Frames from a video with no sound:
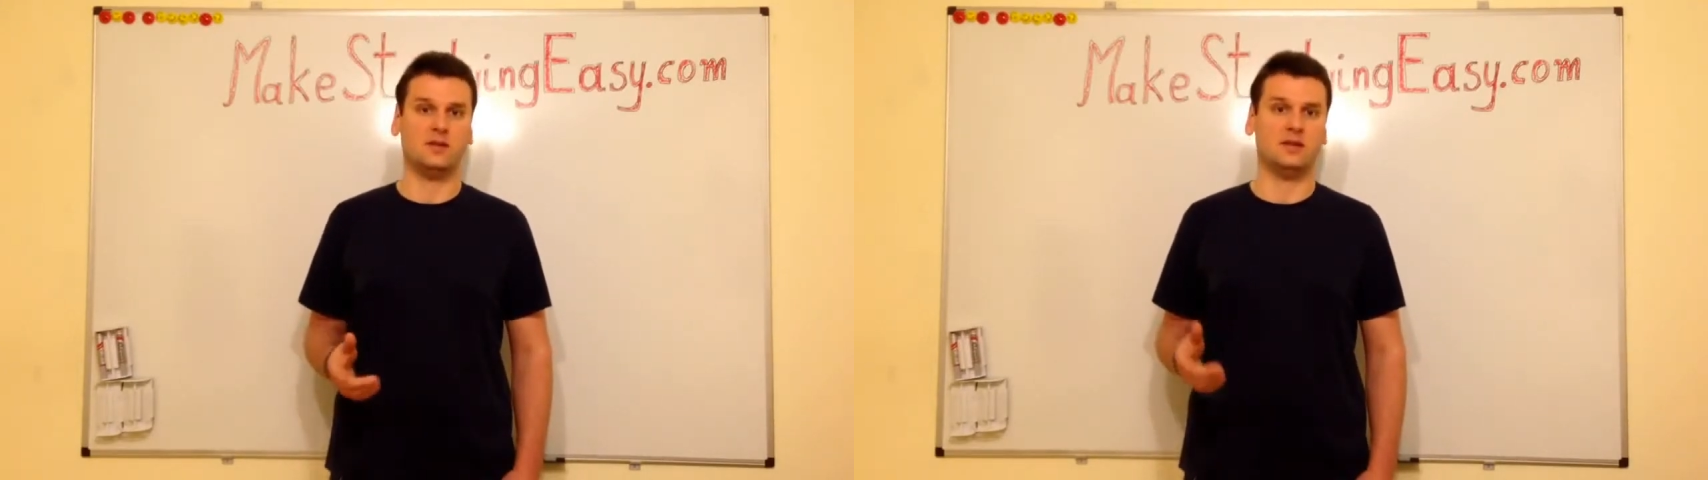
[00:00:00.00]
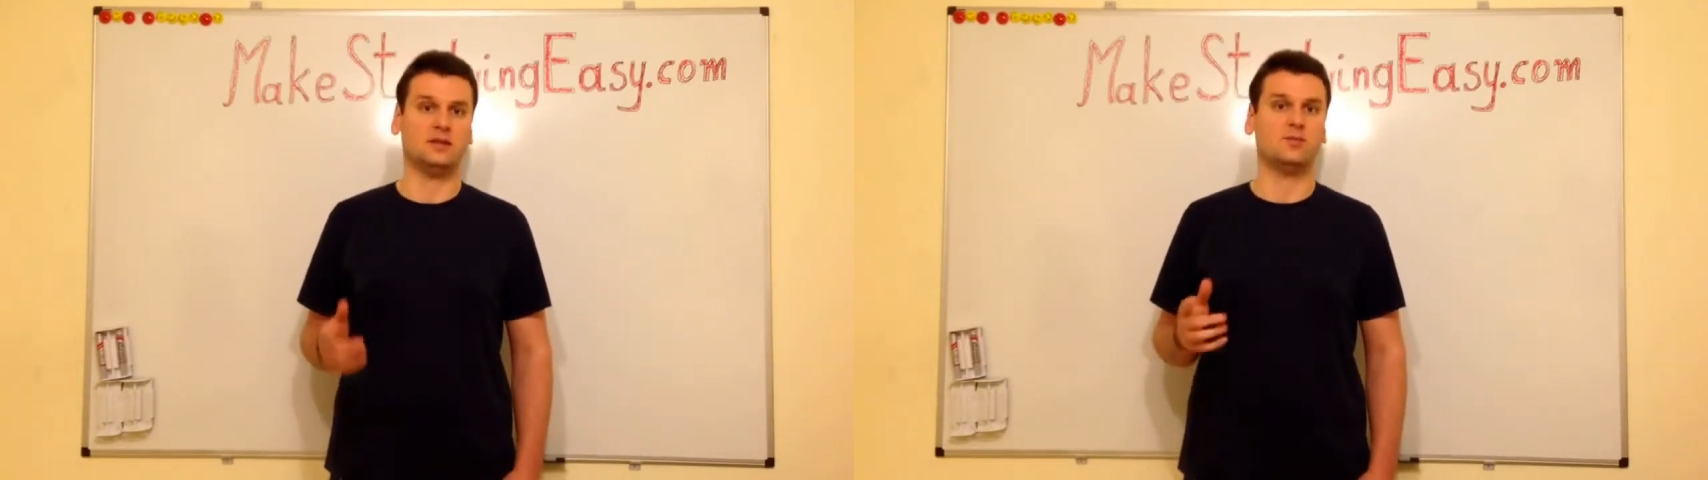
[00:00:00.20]

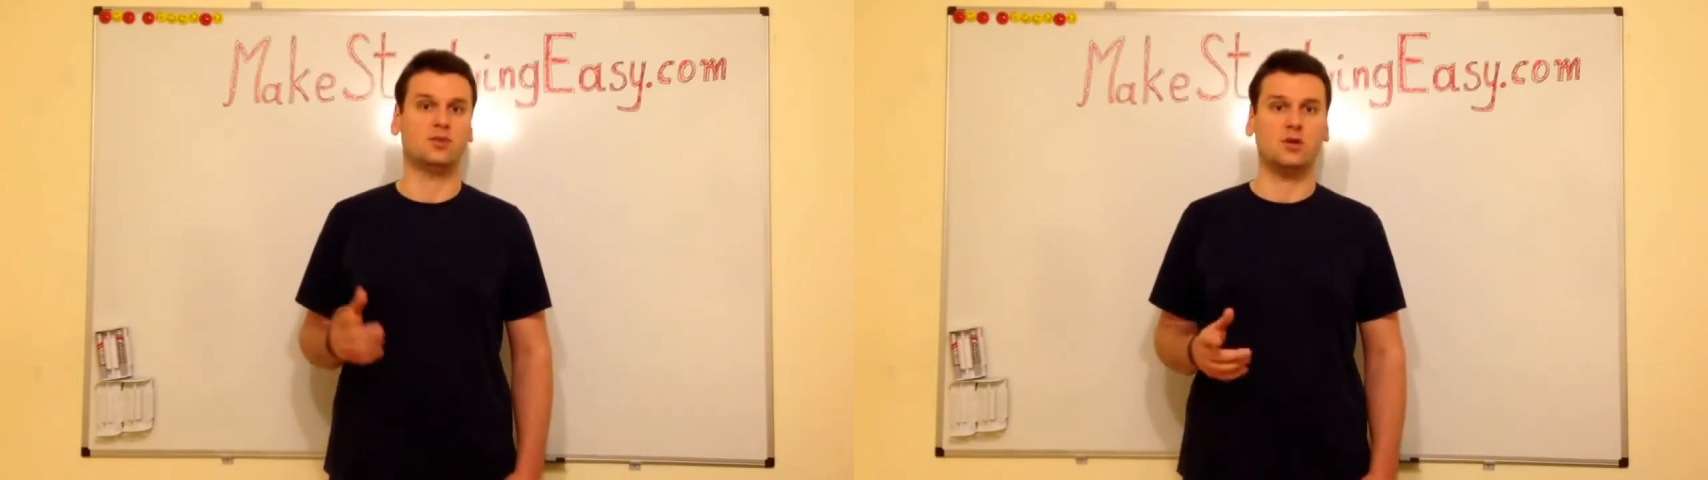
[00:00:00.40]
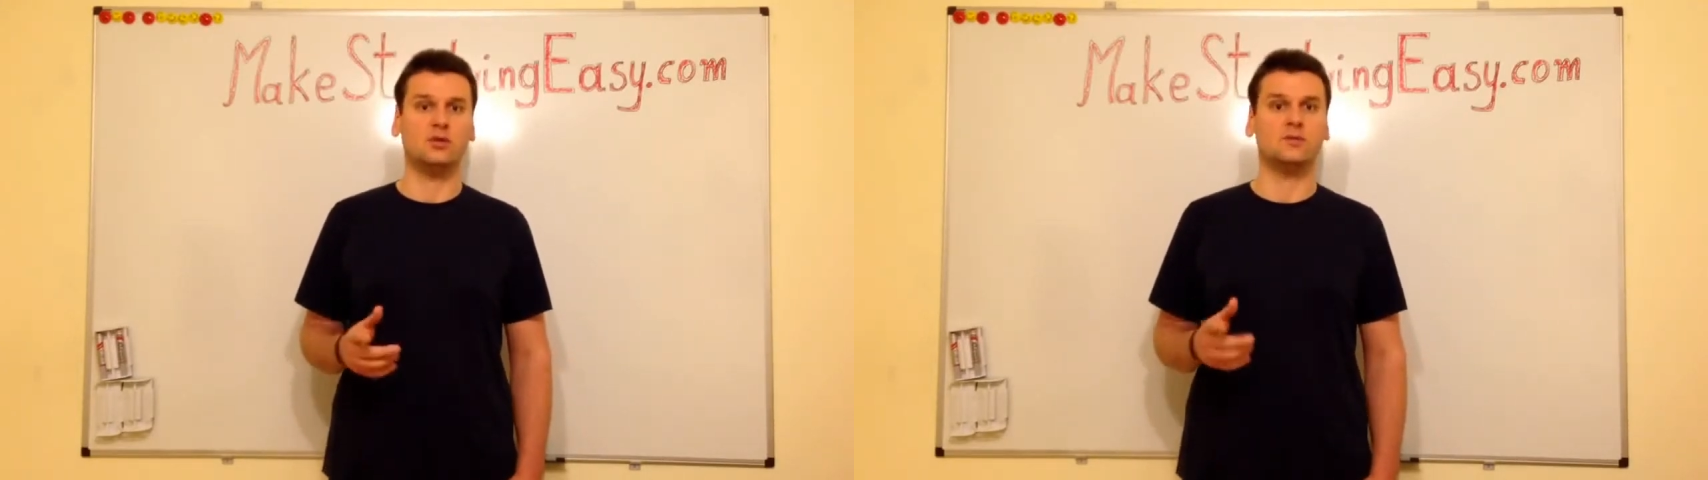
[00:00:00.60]
that the
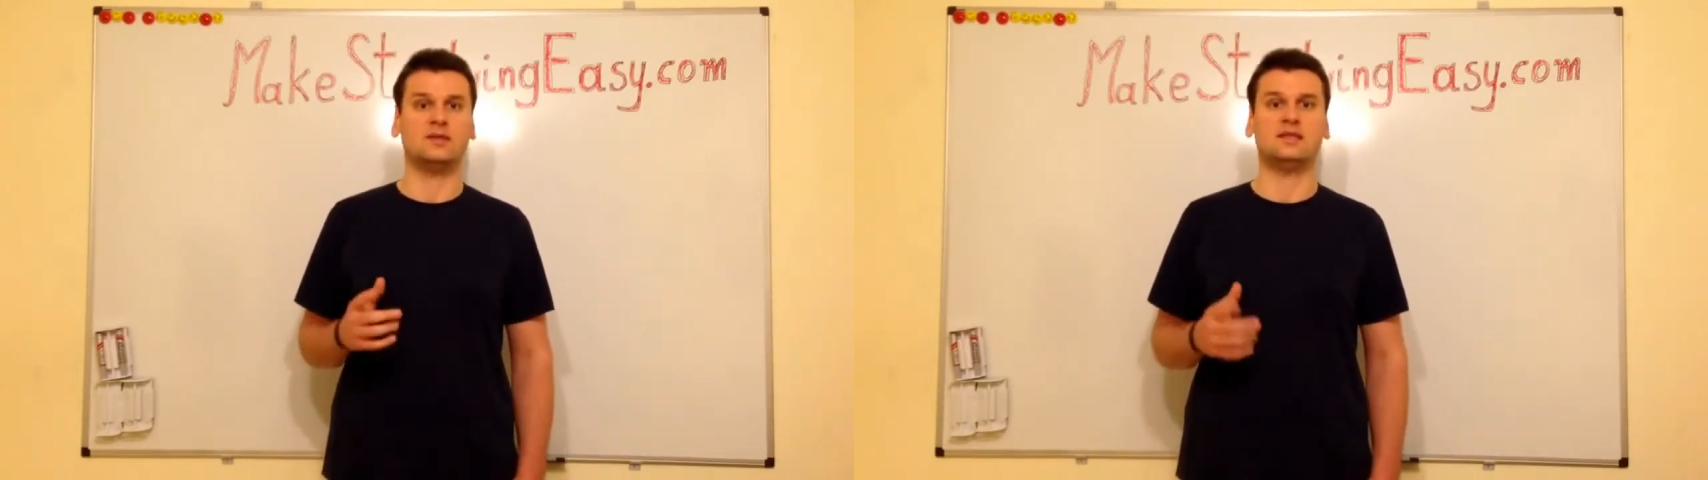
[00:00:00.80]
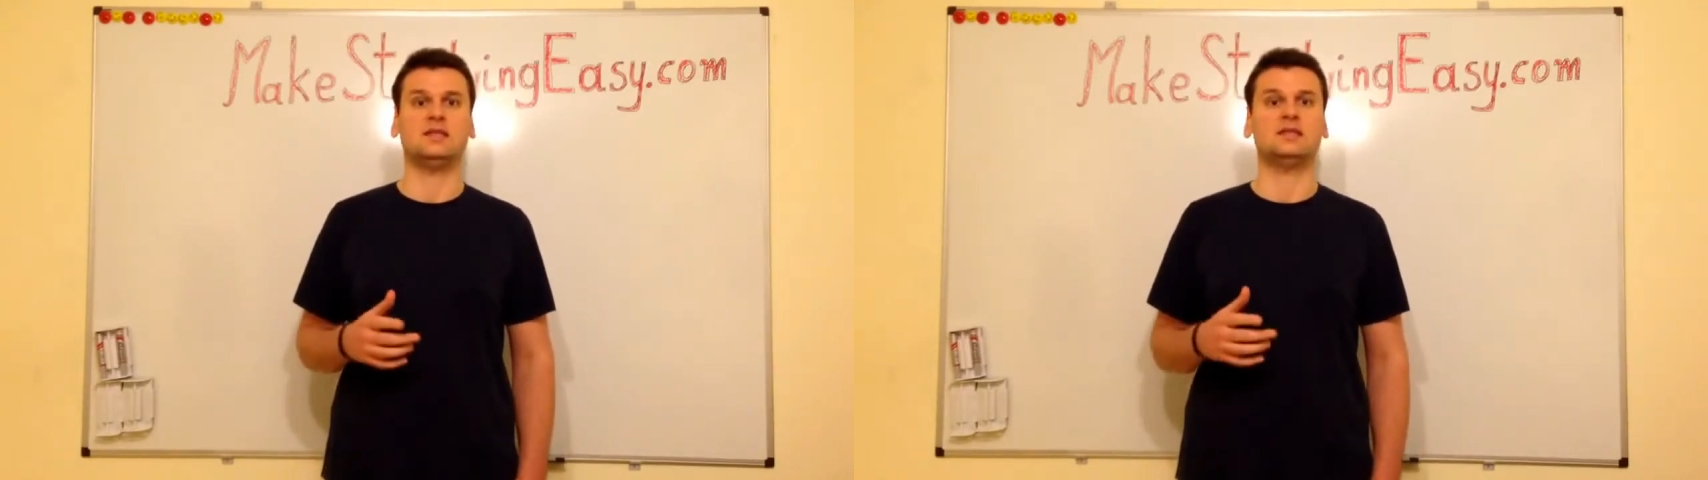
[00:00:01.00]
problem
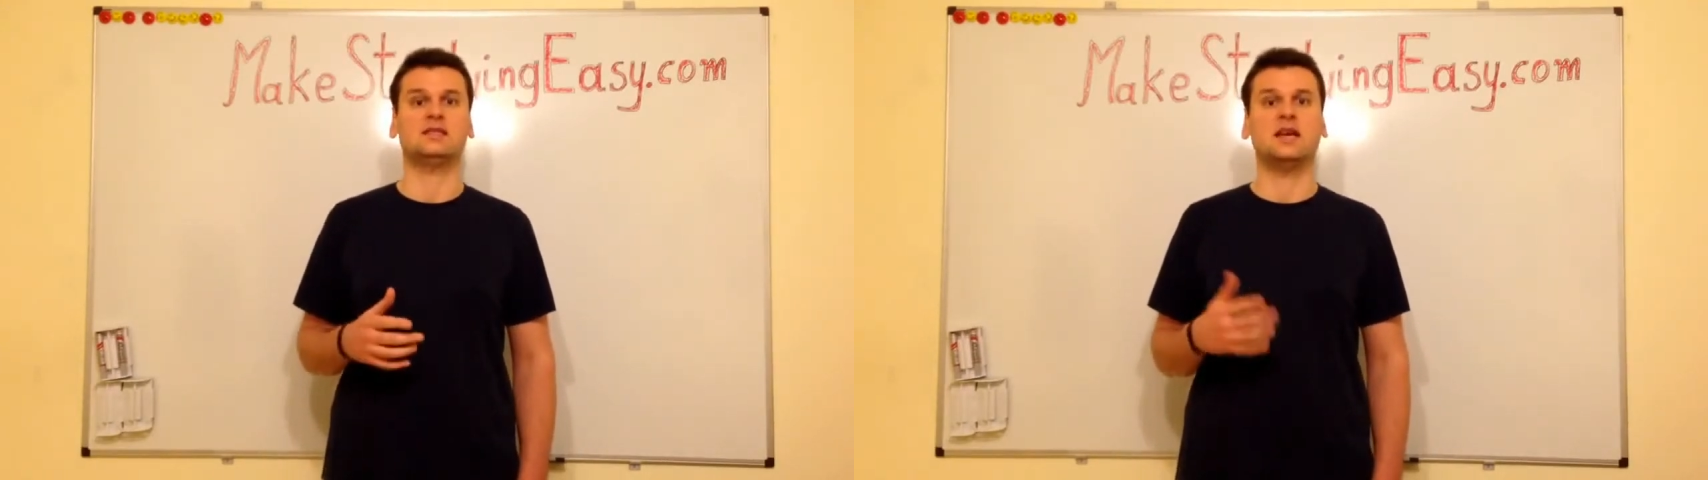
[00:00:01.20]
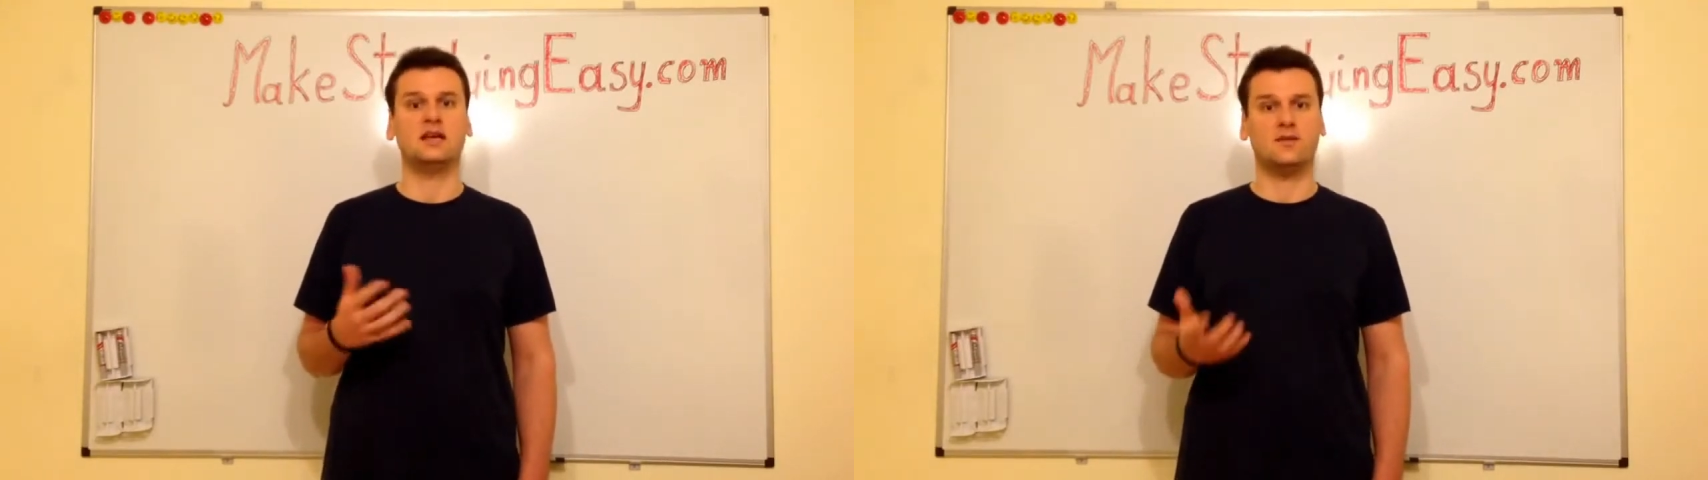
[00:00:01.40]
is
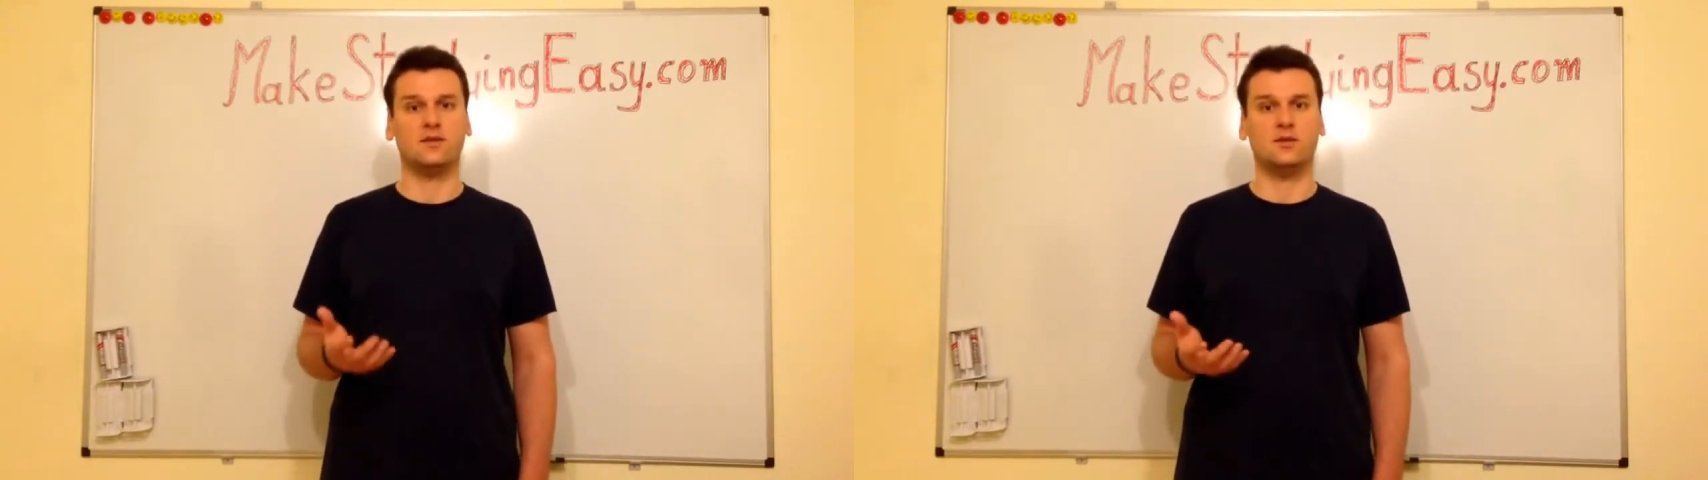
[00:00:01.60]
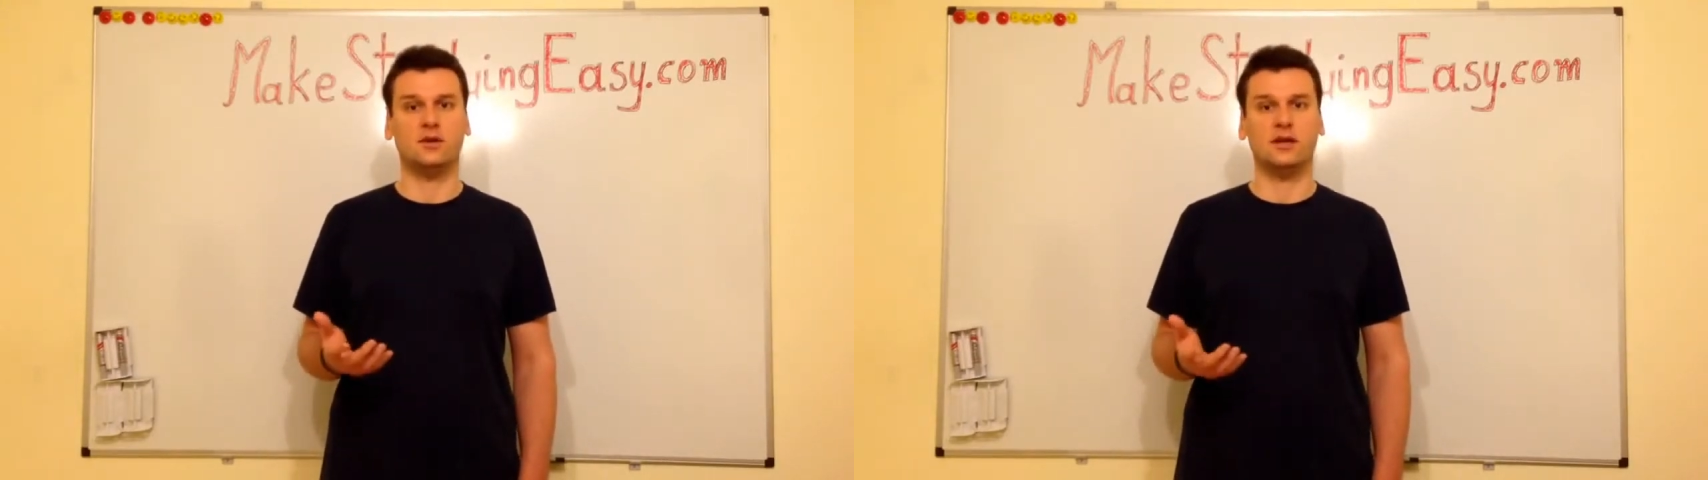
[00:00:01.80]
inside of you